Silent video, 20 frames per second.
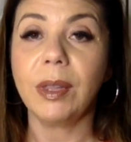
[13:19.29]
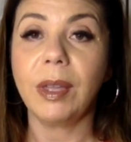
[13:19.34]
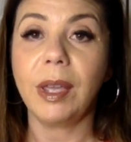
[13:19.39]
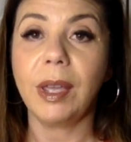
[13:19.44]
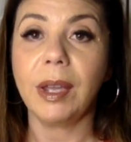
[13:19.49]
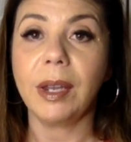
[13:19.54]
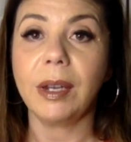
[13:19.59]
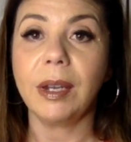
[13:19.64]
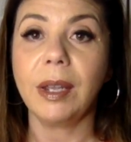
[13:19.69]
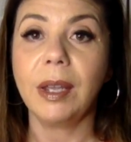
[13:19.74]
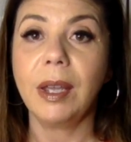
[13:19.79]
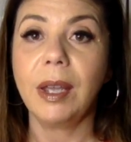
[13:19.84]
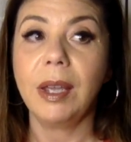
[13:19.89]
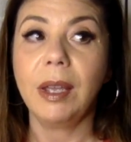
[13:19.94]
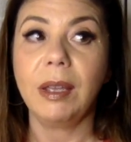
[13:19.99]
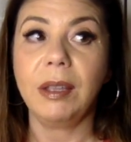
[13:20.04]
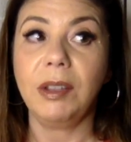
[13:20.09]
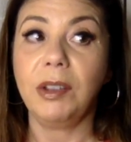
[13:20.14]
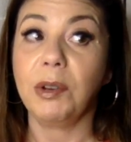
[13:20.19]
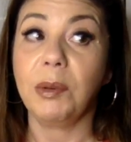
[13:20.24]
and
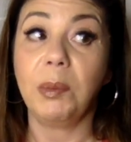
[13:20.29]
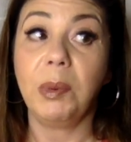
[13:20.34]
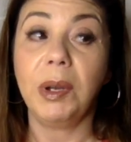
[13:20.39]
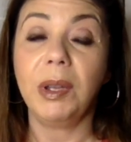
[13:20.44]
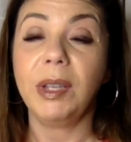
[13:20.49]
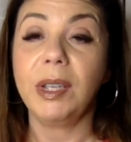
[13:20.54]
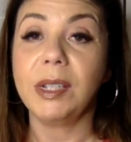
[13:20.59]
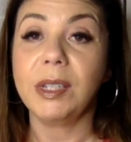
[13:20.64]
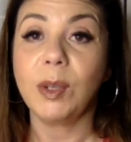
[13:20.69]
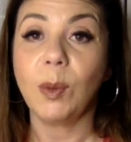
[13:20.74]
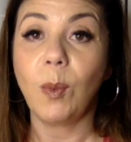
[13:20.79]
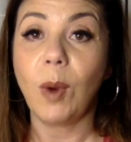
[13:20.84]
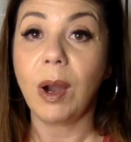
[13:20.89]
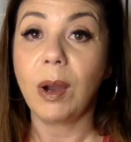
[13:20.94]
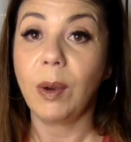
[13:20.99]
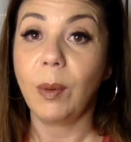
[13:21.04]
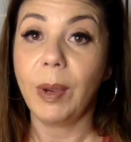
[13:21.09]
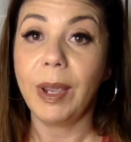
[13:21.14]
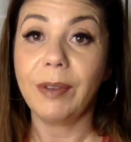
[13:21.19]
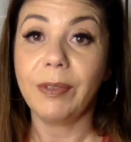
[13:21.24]
you're willing to
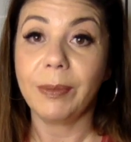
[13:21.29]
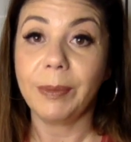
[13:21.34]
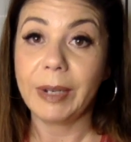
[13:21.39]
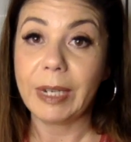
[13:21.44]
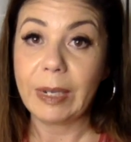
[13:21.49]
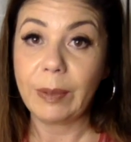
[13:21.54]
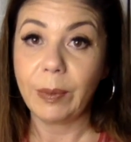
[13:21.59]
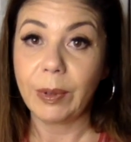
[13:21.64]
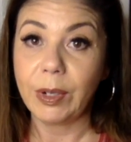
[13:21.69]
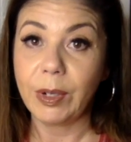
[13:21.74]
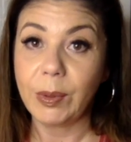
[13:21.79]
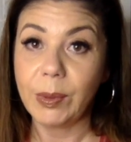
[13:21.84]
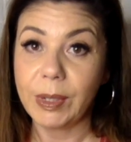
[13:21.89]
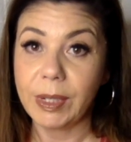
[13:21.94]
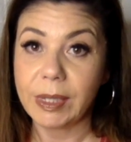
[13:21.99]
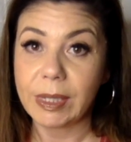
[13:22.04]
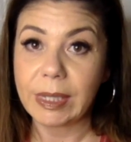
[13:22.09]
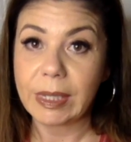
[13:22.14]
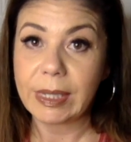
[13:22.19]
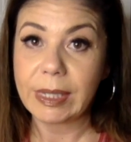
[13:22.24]
walk away from anyone who
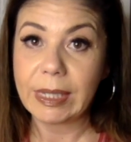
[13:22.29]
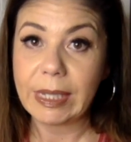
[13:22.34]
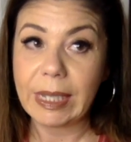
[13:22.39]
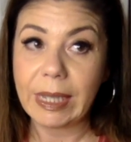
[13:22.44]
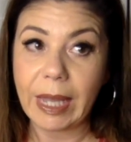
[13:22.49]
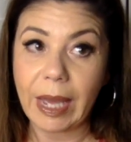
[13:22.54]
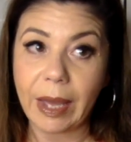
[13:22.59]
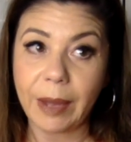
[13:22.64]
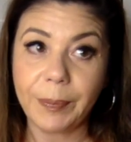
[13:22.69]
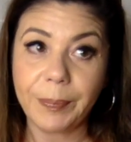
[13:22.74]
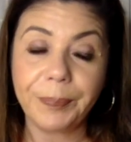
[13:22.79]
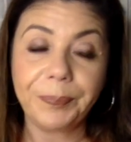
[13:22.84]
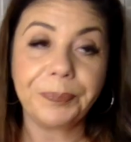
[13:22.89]
doesn't see that.